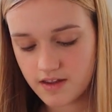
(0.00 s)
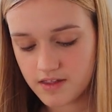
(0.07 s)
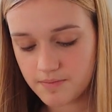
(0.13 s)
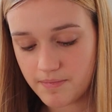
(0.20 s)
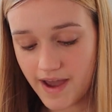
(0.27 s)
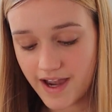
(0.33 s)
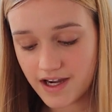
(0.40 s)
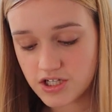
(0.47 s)
The
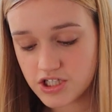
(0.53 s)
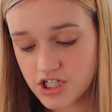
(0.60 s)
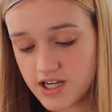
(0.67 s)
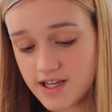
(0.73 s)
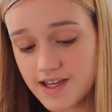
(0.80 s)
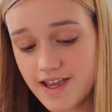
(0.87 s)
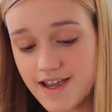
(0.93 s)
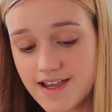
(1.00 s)

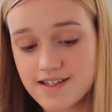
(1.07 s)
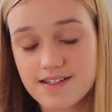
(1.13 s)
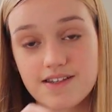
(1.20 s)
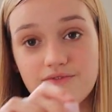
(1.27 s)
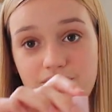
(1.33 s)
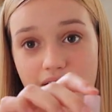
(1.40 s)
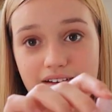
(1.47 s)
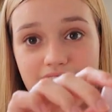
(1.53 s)
packaging is
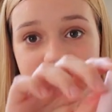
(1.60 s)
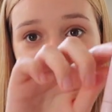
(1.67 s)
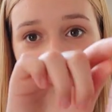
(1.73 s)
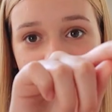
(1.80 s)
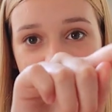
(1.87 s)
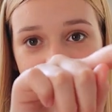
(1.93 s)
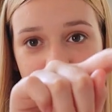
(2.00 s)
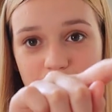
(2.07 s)
very
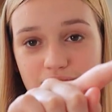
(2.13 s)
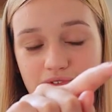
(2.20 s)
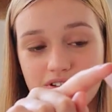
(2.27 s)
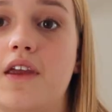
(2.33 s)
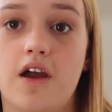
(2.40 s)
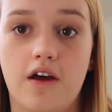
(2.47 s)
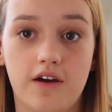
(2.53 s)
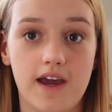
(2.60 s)
cute.
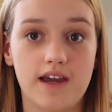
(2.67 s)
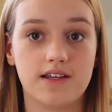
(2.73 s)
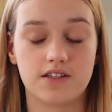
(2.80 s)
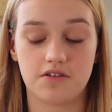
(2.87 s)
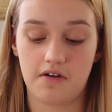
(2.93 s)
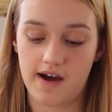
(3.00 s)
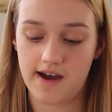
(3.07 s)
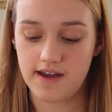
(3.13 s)
Okay,
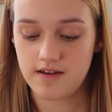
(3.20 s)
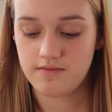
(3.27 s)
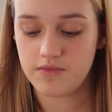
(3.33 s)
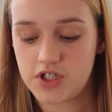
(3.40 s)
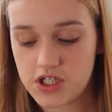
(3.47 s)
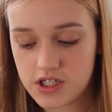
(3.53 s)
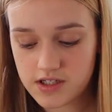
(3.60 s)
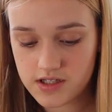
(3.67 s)
so I am
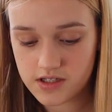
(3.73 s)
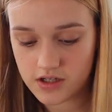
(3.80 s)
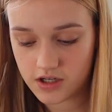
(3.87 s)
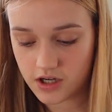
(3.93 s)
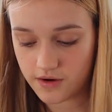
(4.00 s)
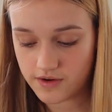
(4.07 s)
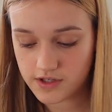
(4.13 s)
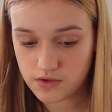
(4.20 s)
just
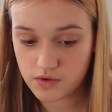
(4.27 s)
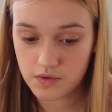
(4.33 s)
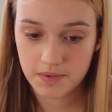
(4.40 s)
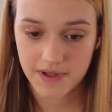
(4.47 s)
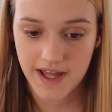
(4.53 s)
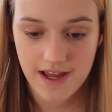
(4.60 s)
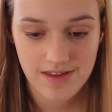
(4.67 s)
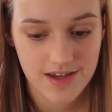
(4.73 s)
going to apply